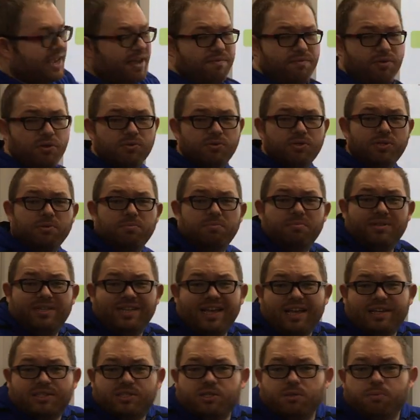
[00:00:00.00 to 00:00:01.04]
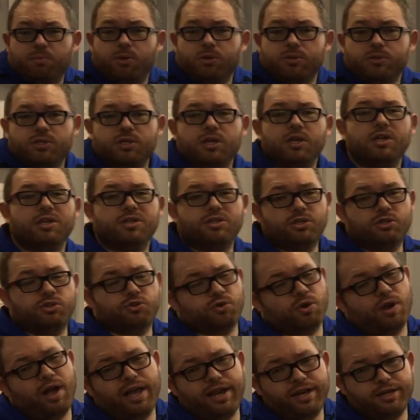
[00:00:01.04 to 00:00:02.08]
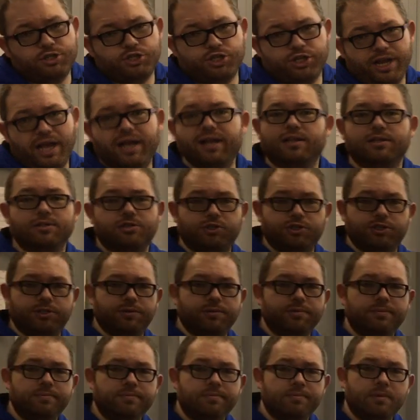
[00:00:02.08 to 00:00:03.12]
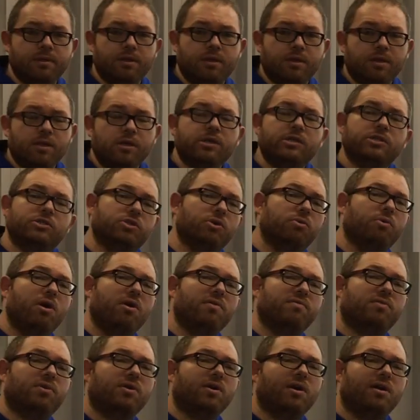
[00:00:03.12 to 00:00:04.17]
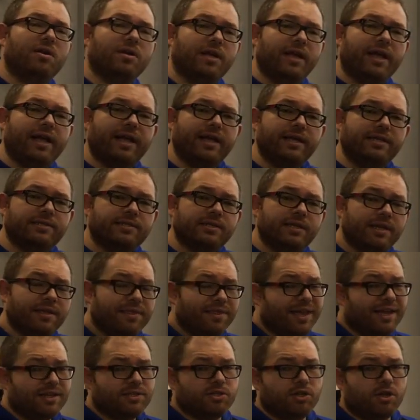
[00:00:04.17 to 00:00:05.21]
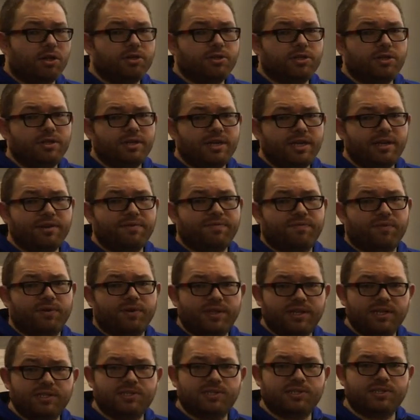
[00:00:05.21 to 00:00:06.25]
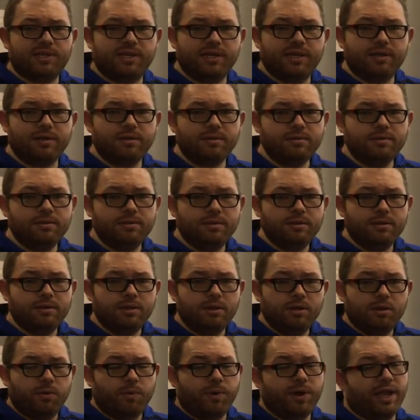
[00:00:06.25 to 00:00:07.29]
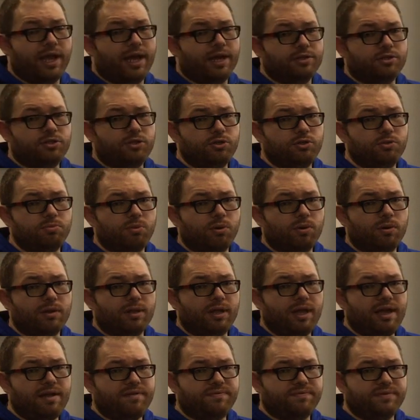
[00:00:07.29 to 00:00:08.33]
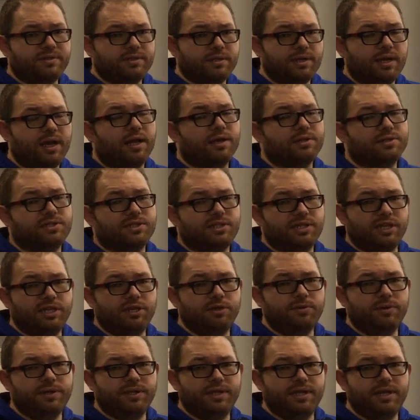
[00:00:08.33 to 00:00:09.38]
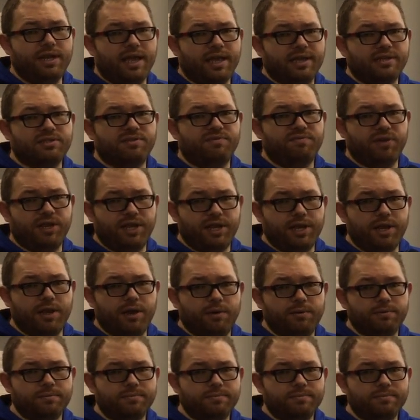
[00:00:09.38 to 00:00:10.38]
give you some decimals to try to challenge you. So overall, guys, that's all you need for this skill. We got 2 more left. I'll see you in the next video.